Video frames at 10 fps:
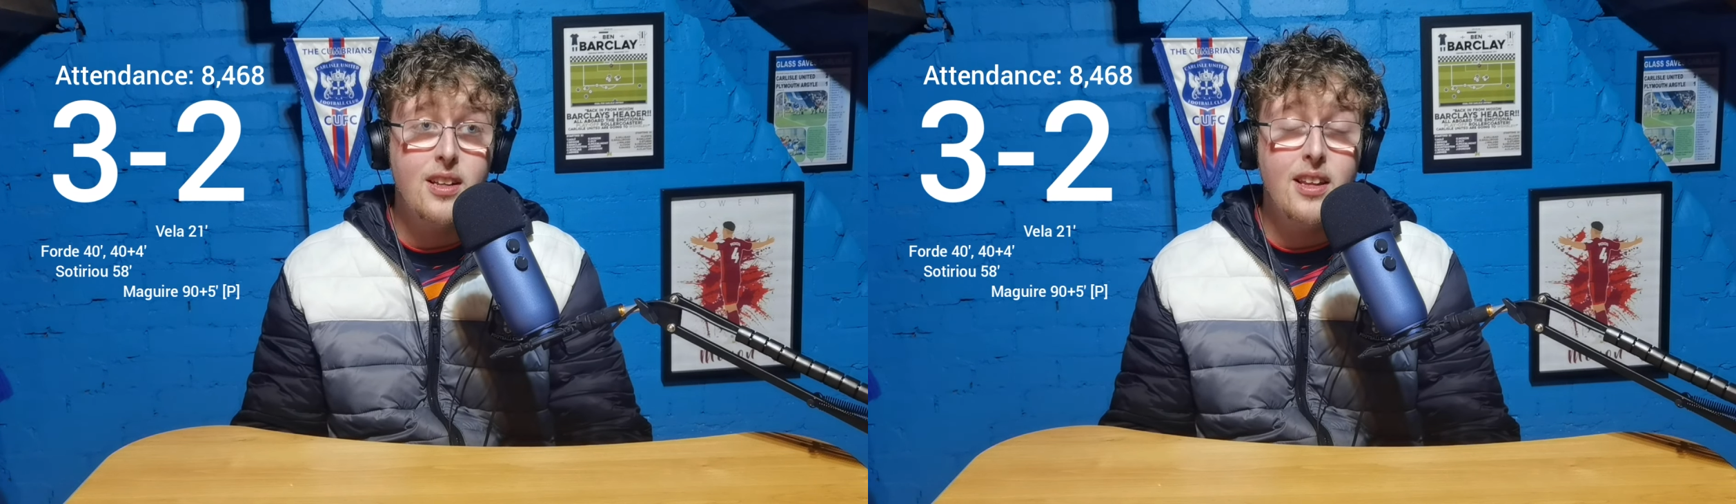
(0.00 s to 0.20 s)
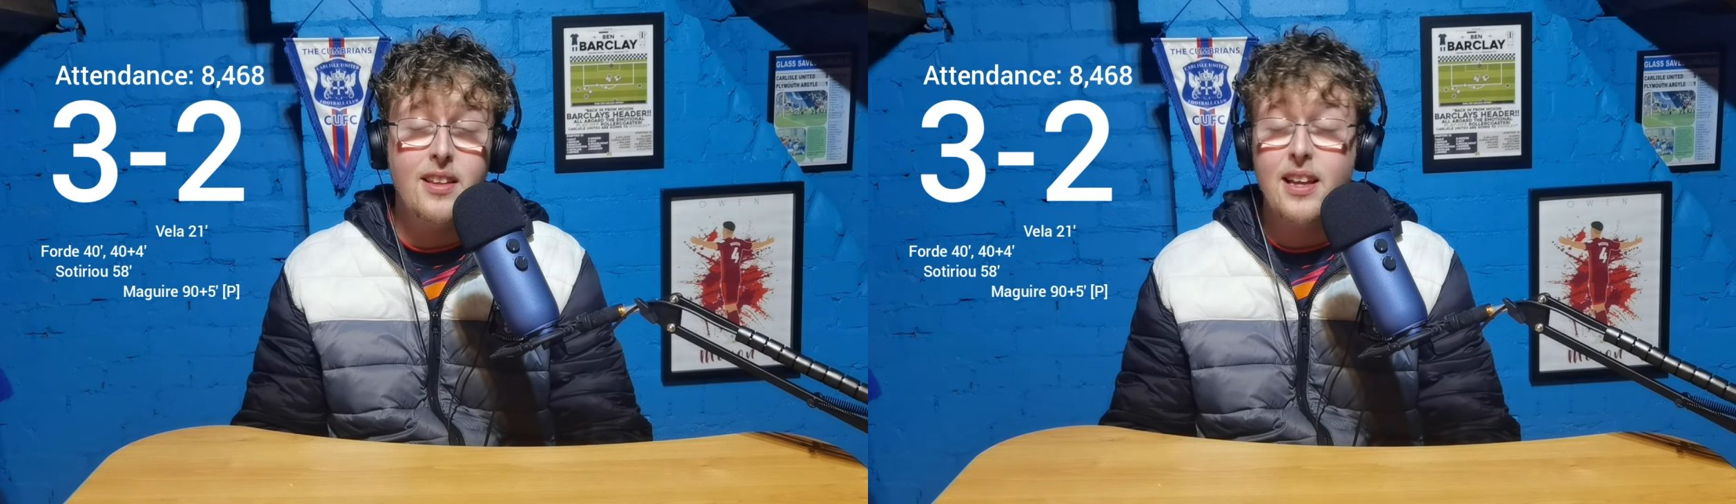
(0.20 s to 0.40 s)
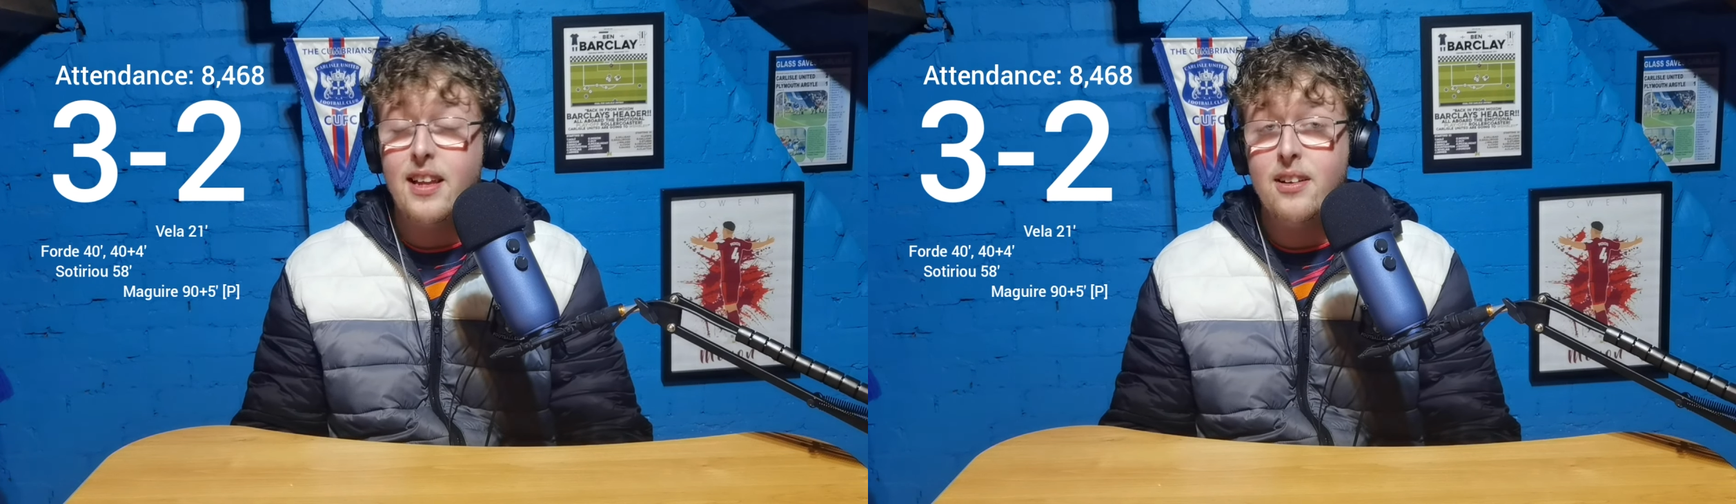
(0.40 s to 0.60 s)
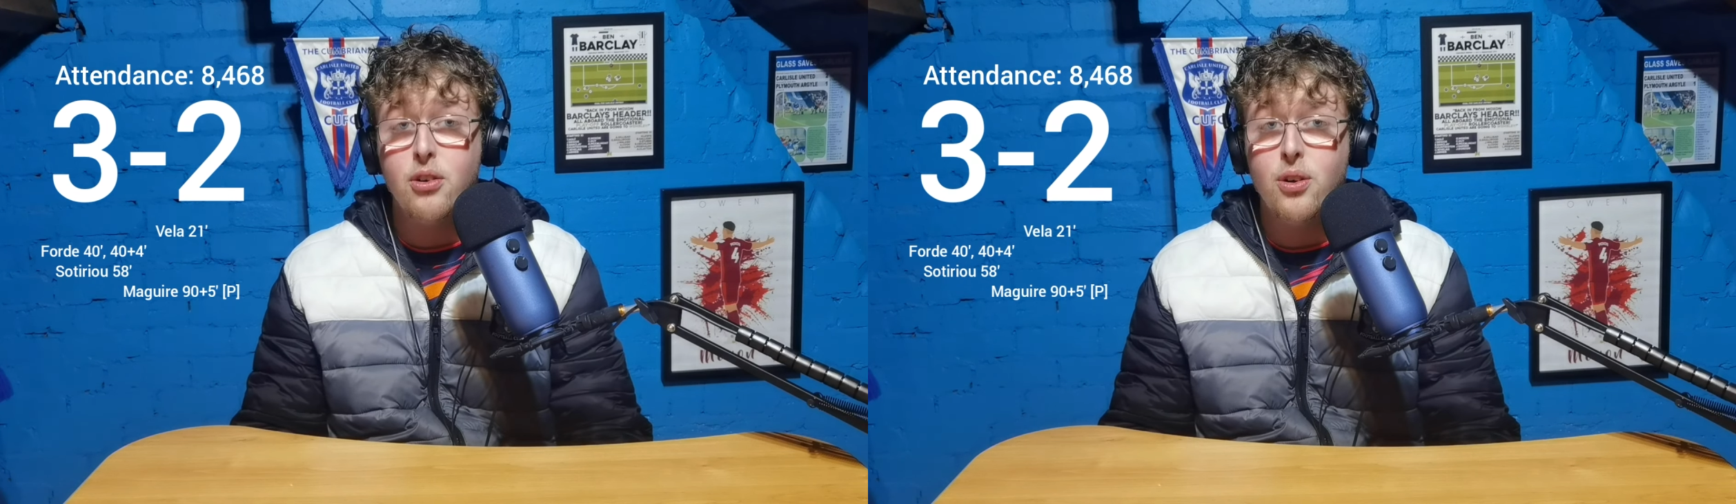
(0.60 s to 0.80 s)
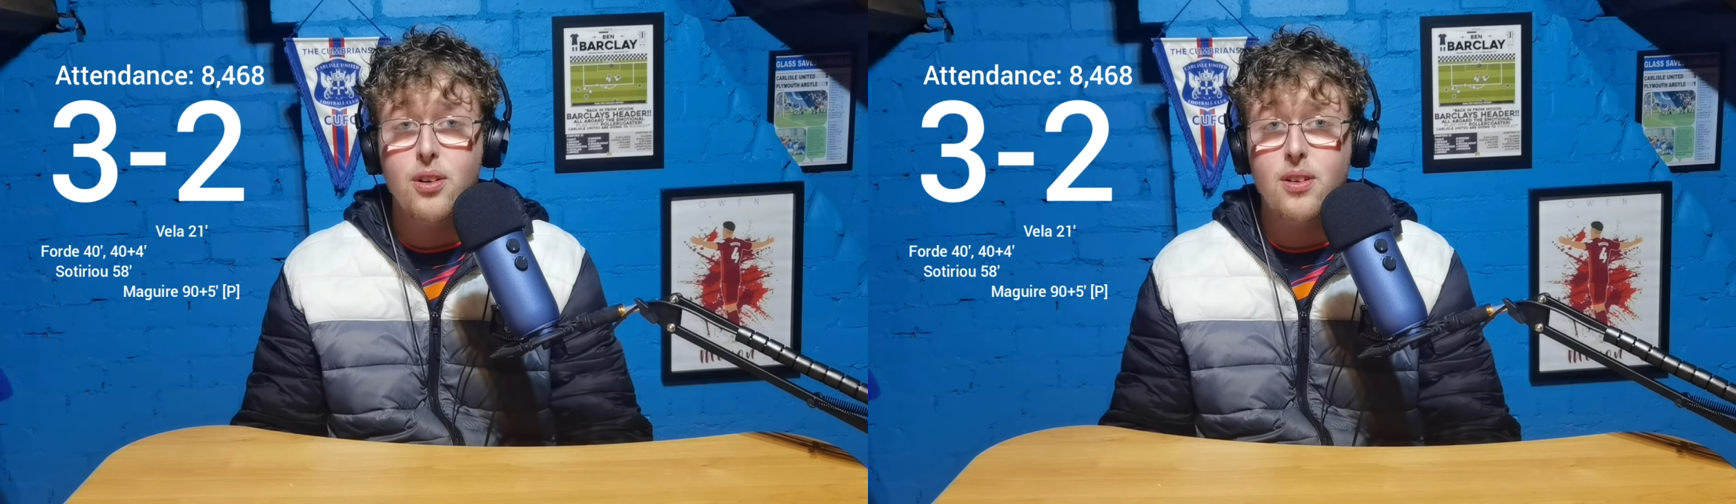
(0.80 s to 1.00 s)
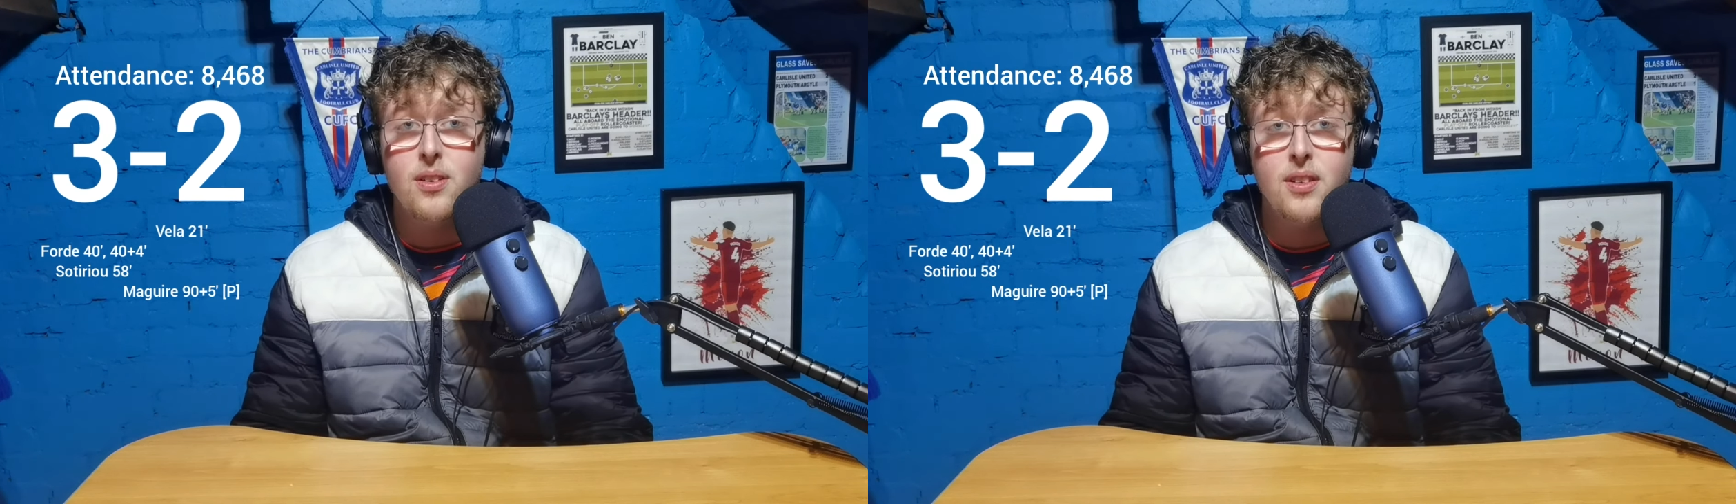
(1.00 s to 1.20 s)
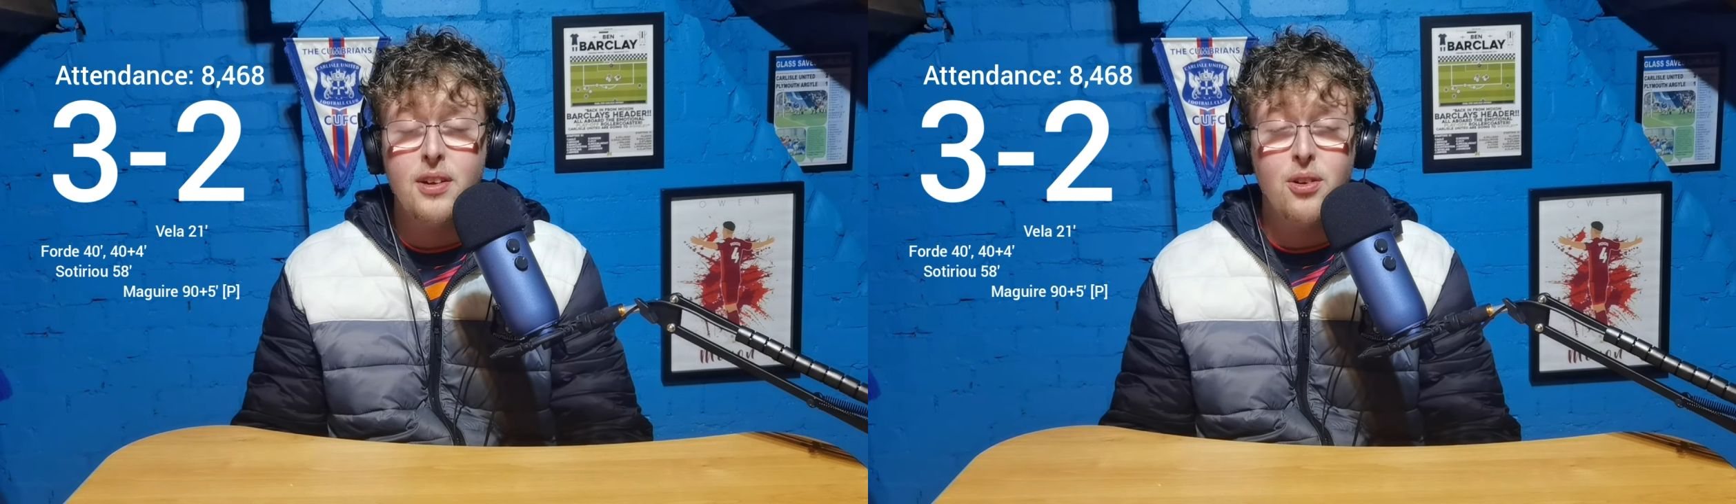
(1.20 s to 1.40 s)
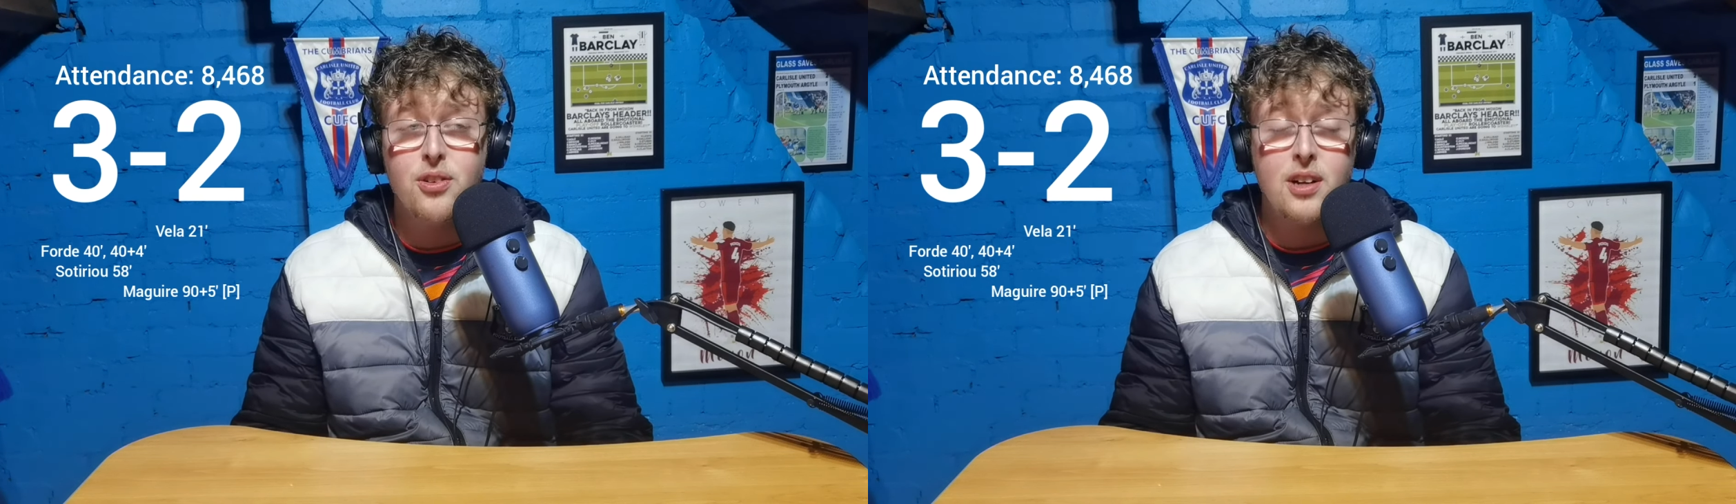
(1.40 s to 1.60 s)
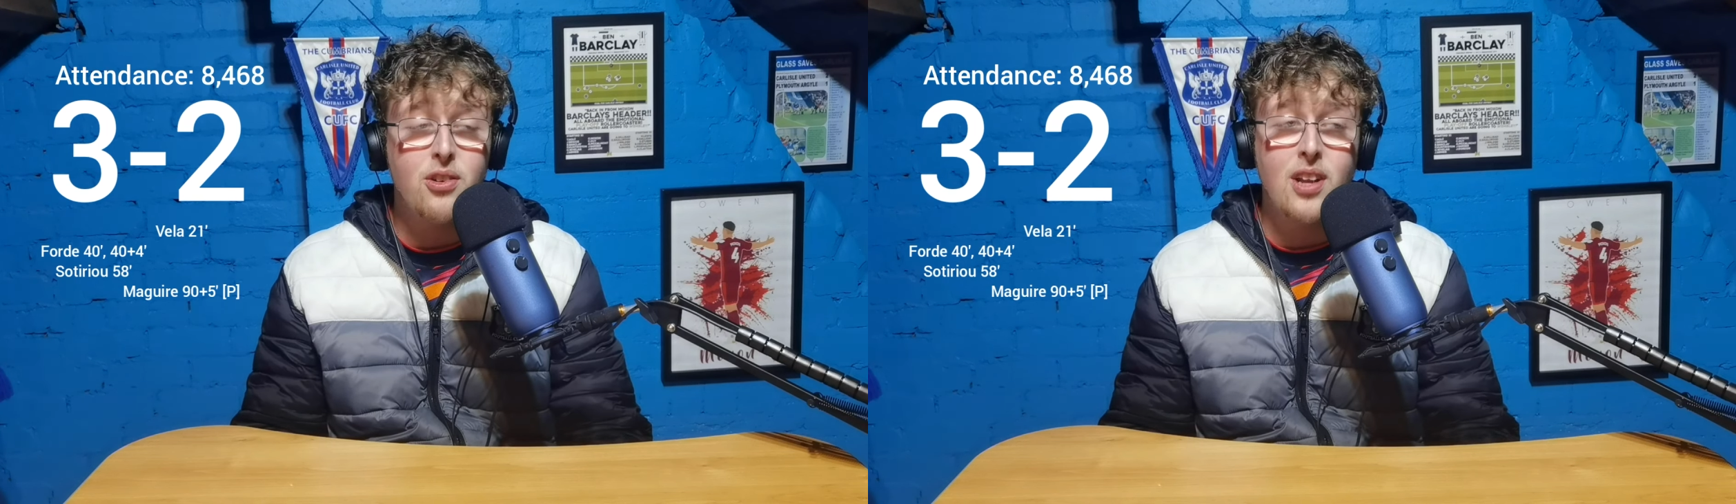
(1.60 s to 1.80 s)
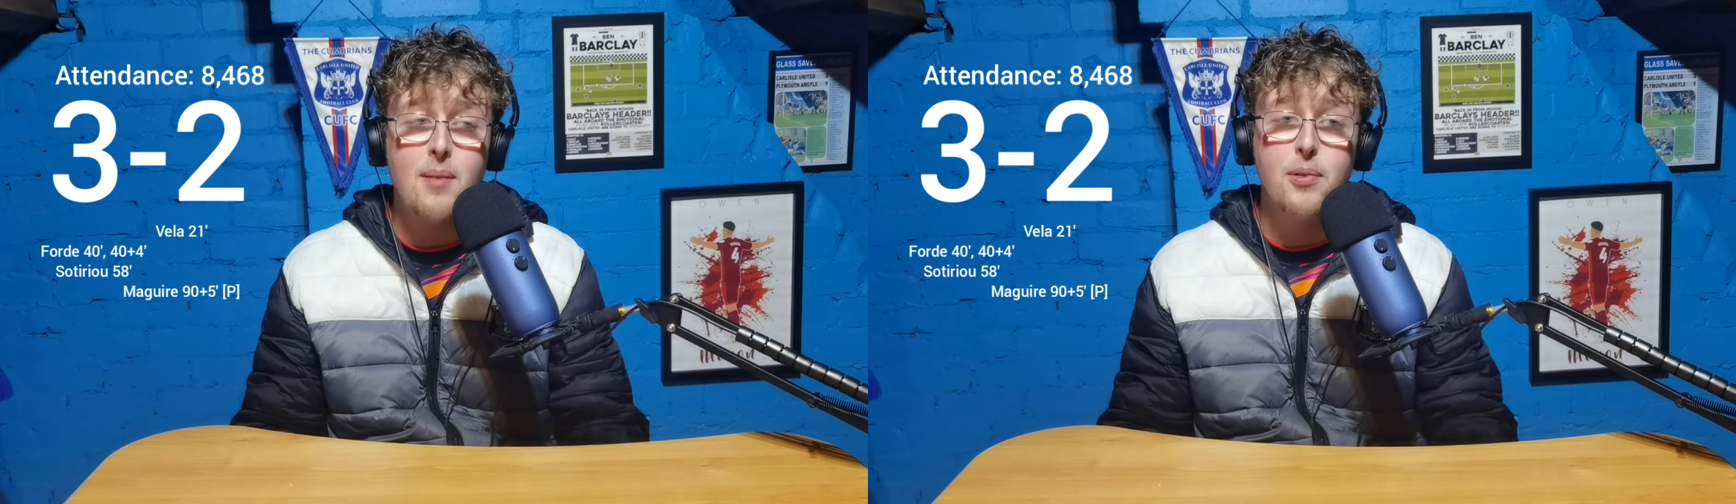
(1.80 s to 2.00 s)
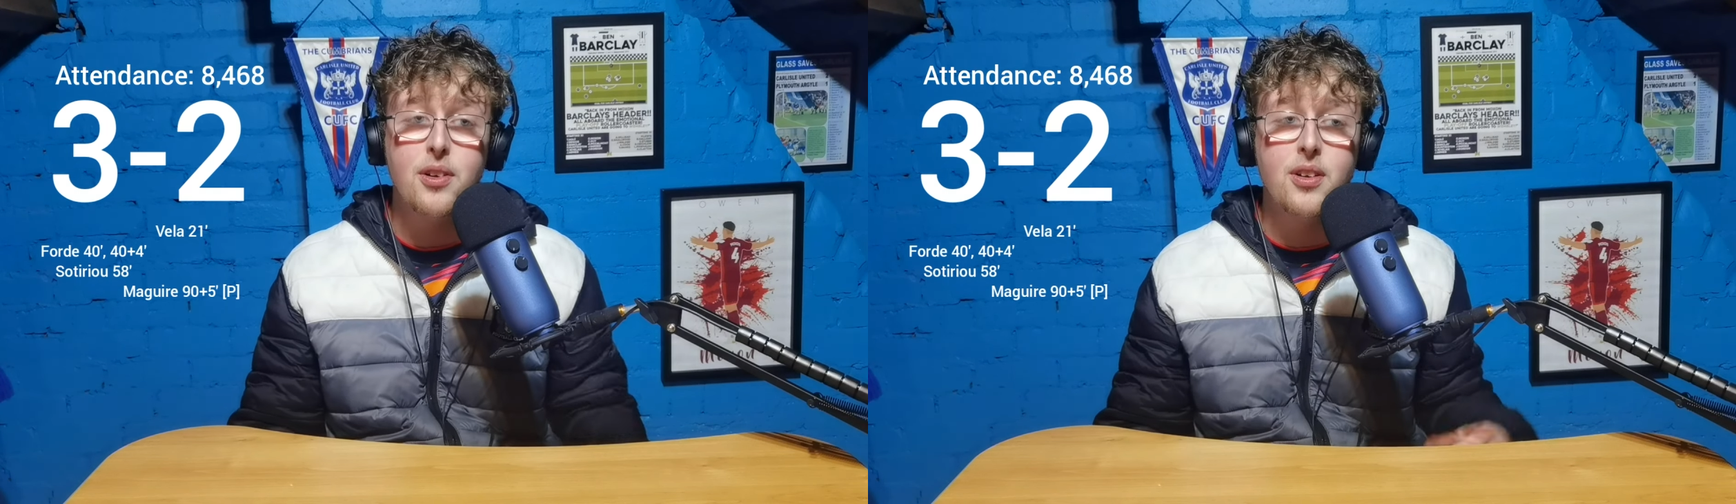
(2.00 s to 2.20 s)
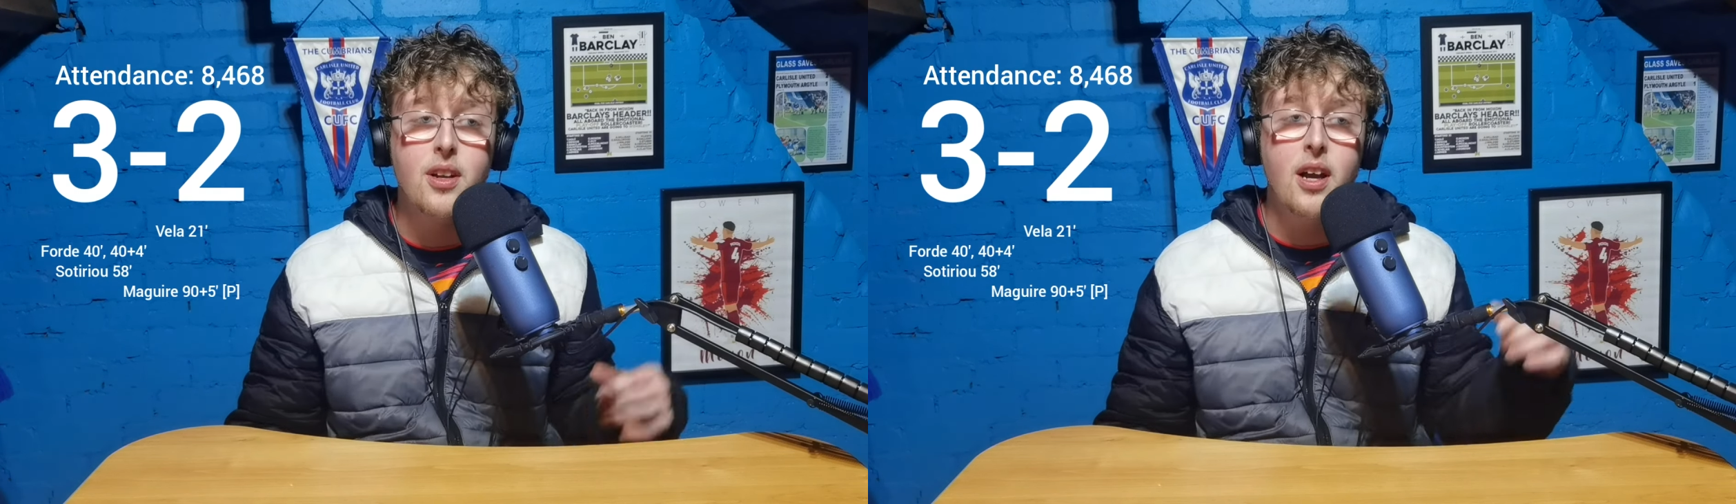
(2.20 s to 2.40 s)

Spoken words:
They don't. That doesn't happen.